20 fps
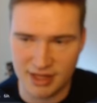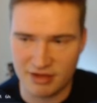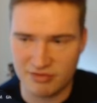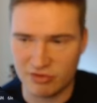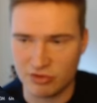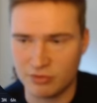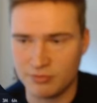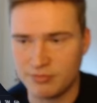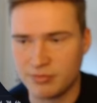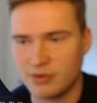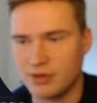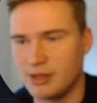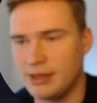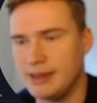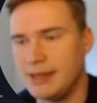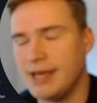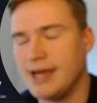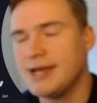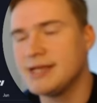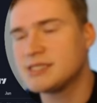level.
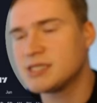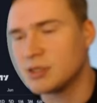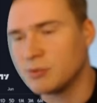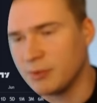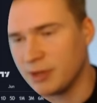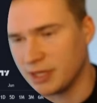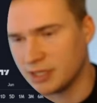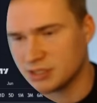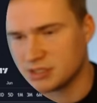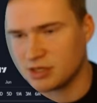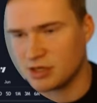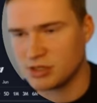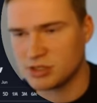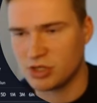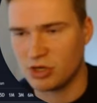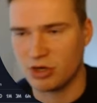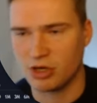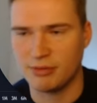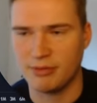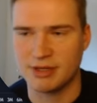Later, we can start
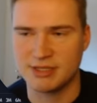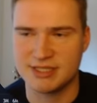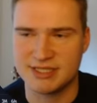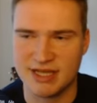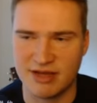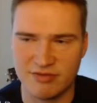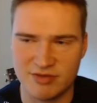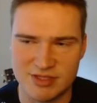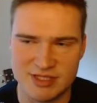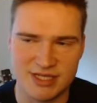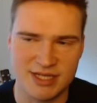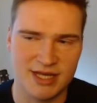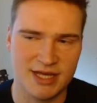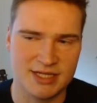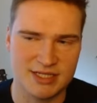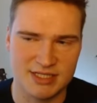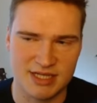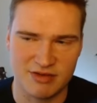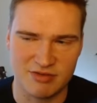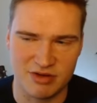talking about 70
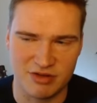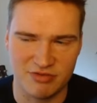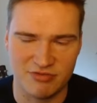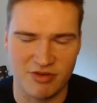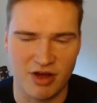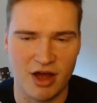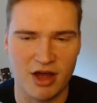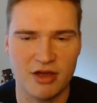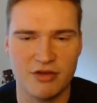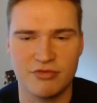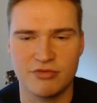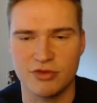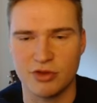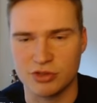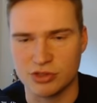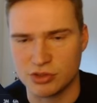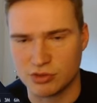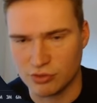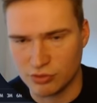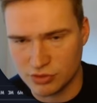and 75.
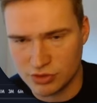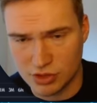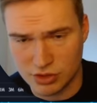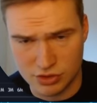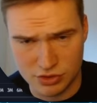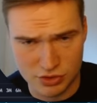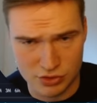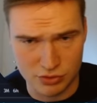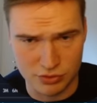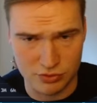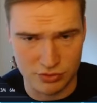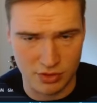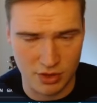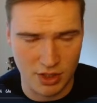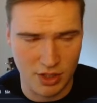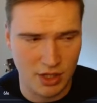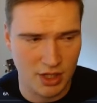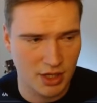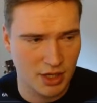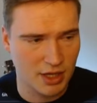Those are also two
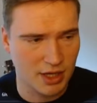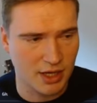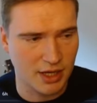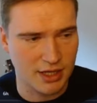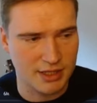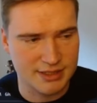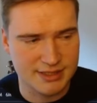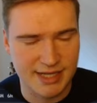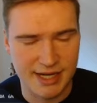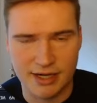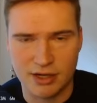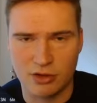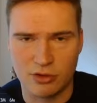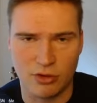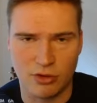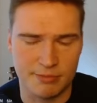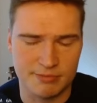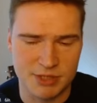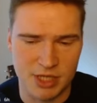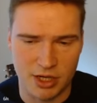
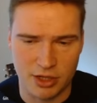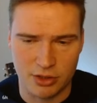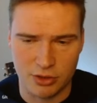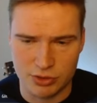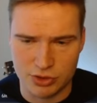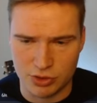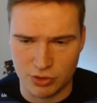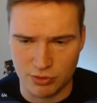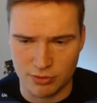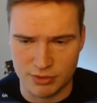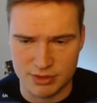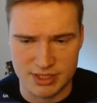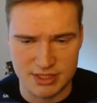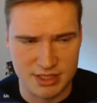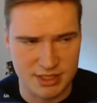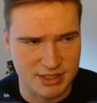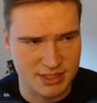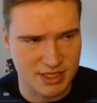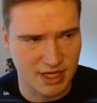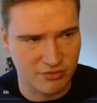technical and psychological
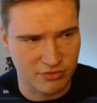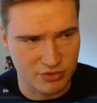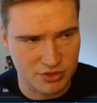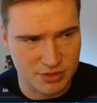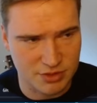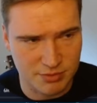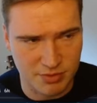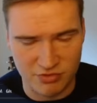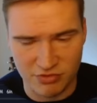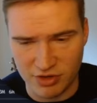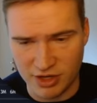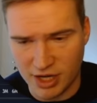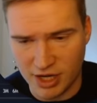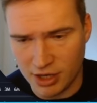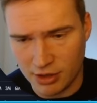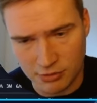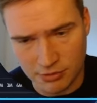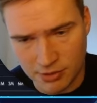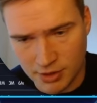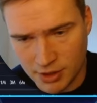resistance levels, but for
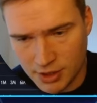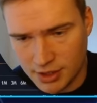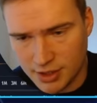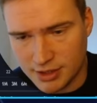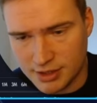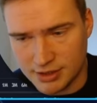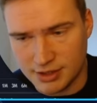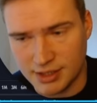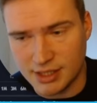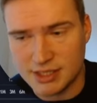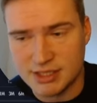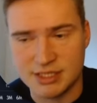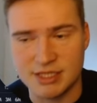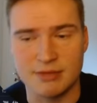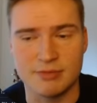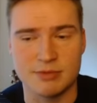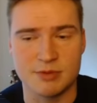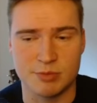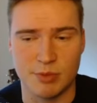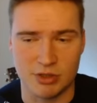now, this
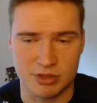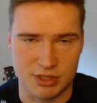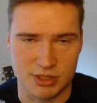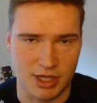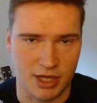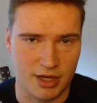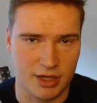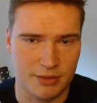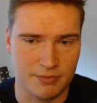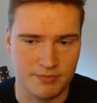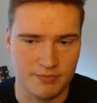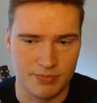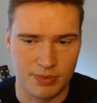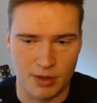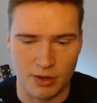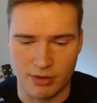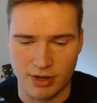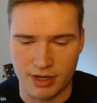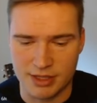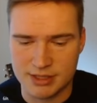seems most likely.
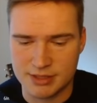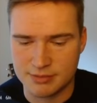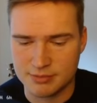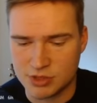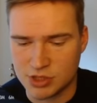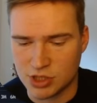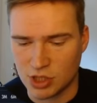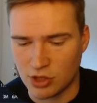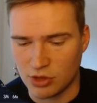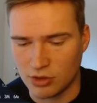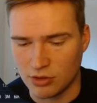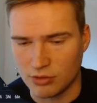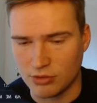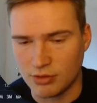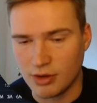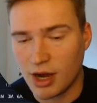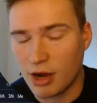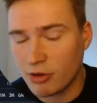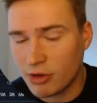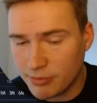All right,
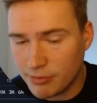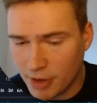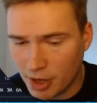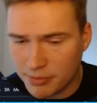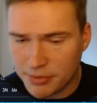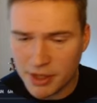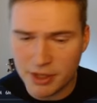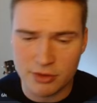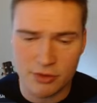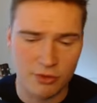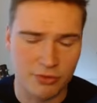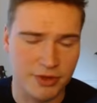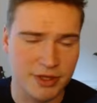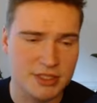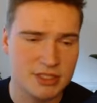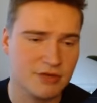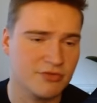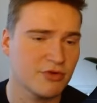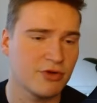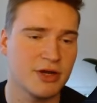so I'll keep you updated on
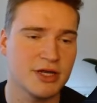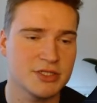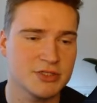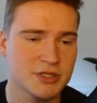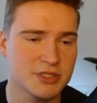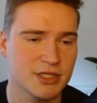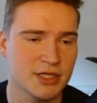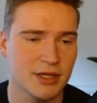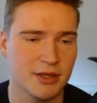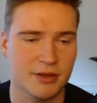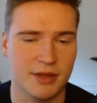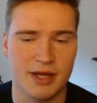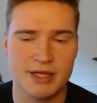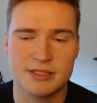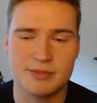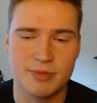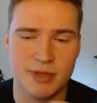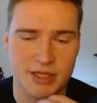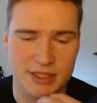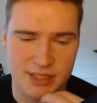this if you're interested in that,
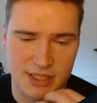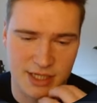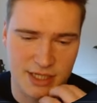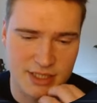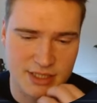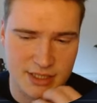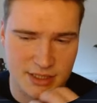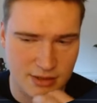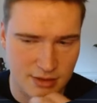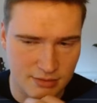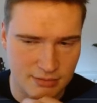because it is